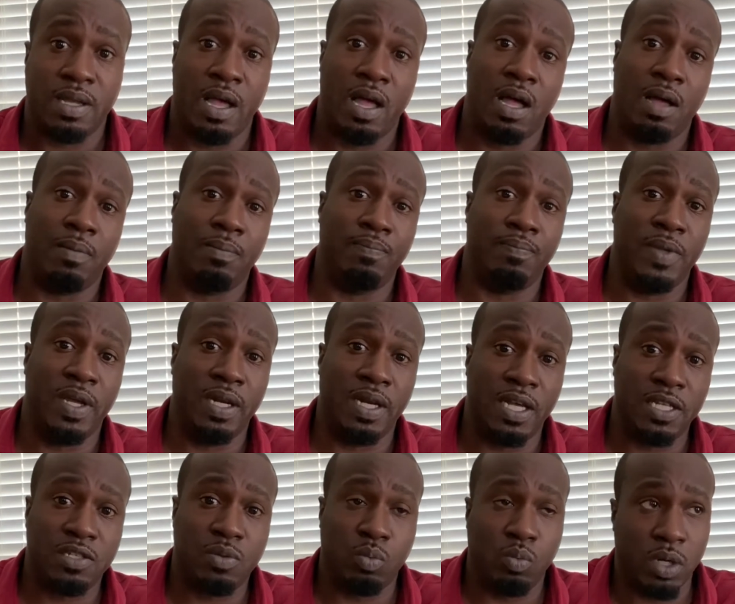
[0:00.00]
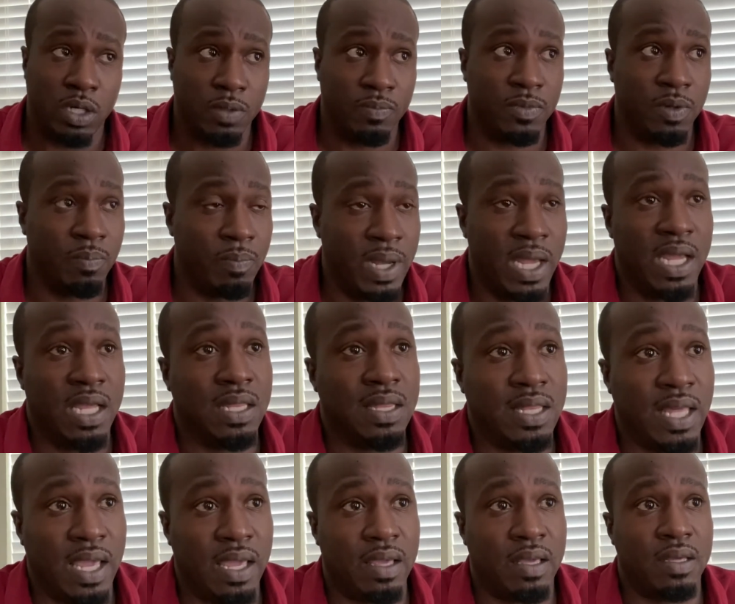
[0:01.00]
And that's one of the main
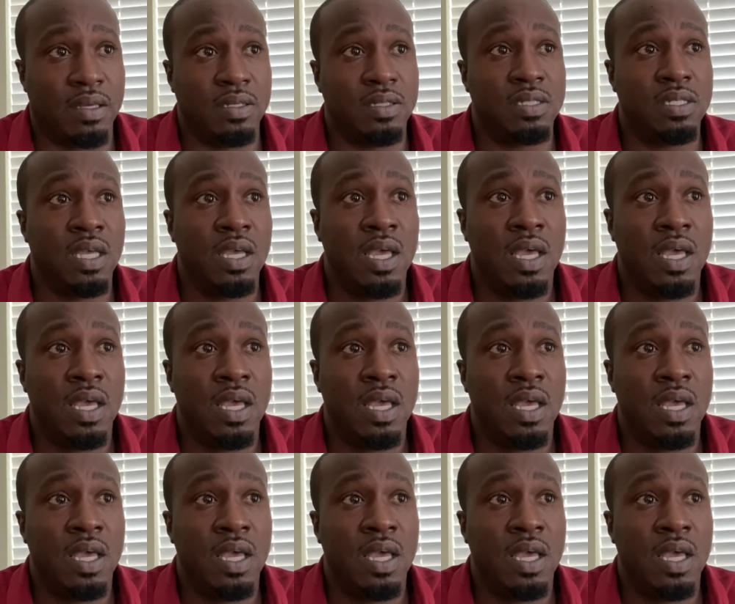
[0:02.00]
things